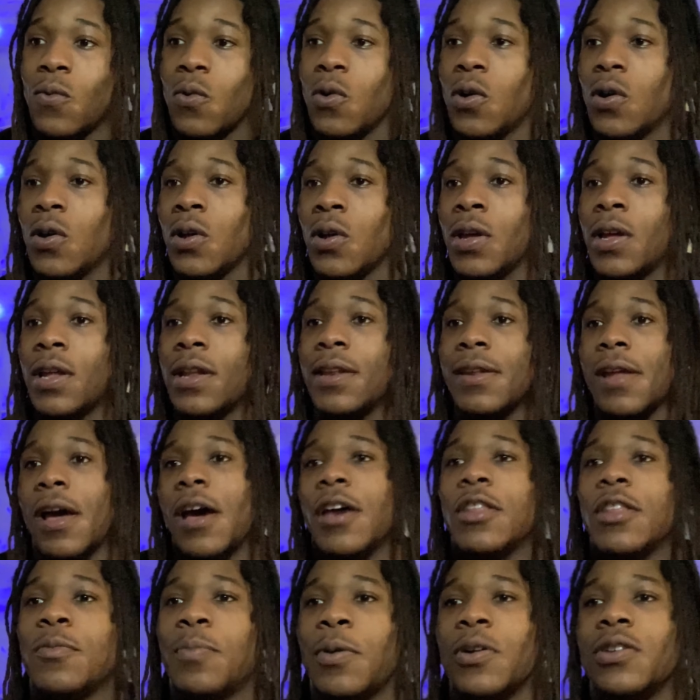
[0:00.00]
want that
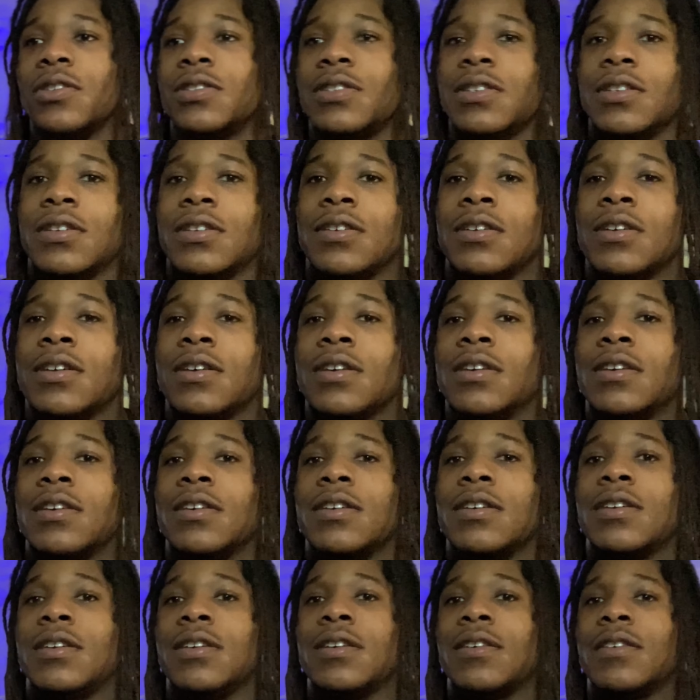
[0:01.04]
other person
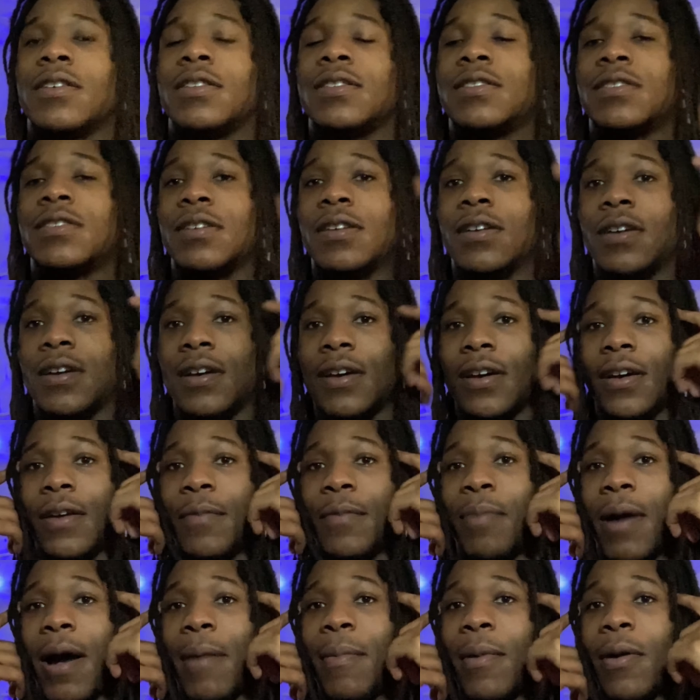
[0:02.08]
to
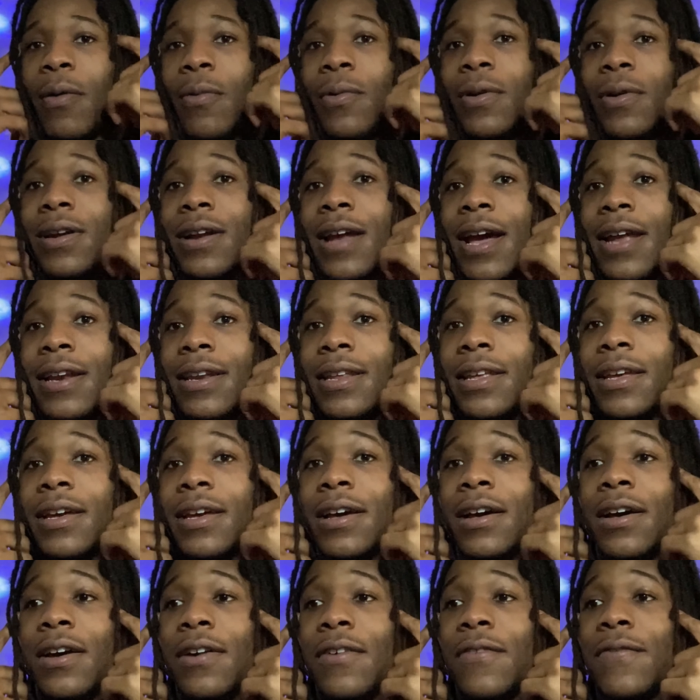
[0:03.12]
pop up with an
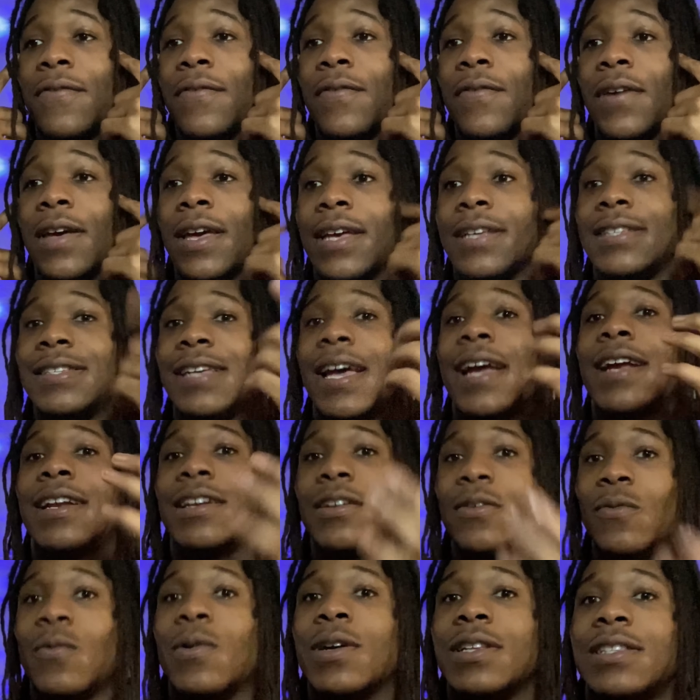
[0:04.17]
idea of
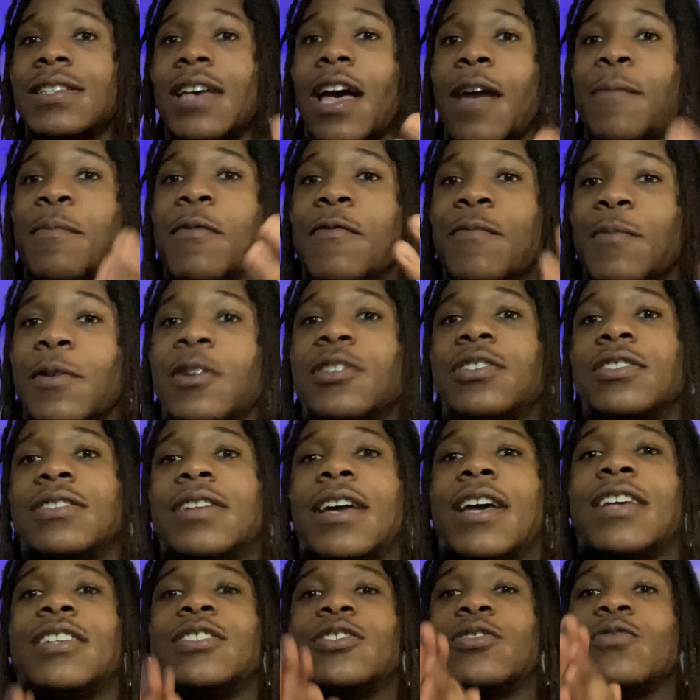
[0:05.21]
exactly what type of
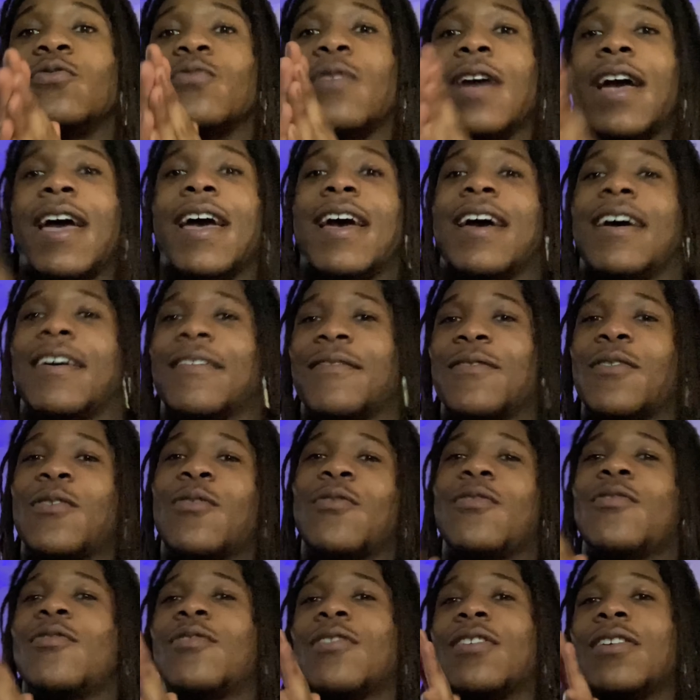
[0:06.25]
merchandise you have
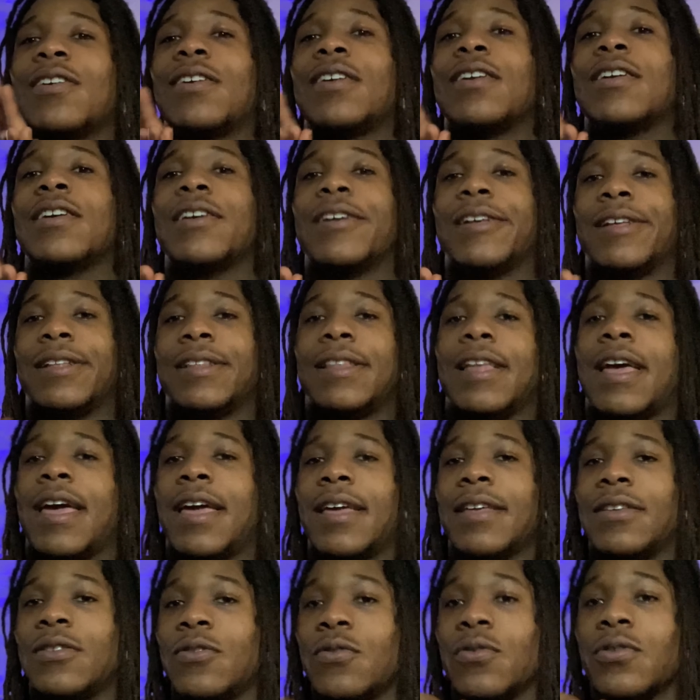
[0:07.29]
or
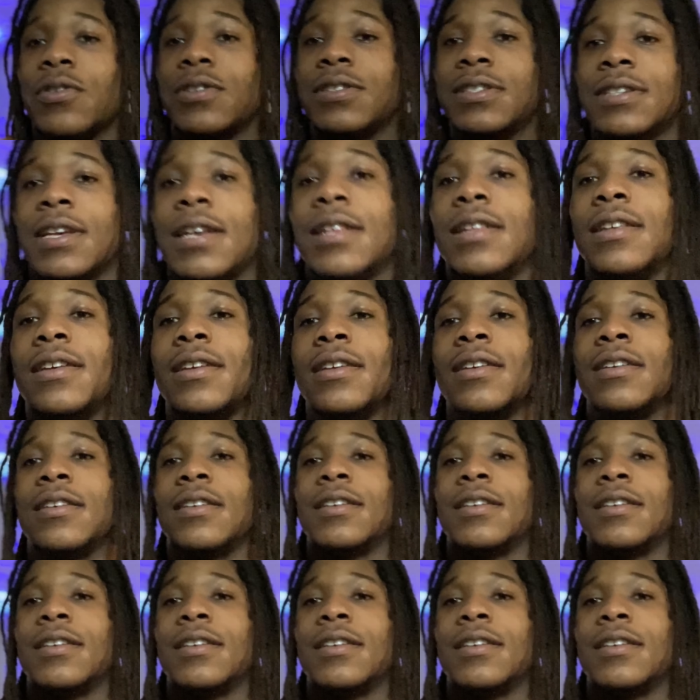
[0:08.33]
that you're selling.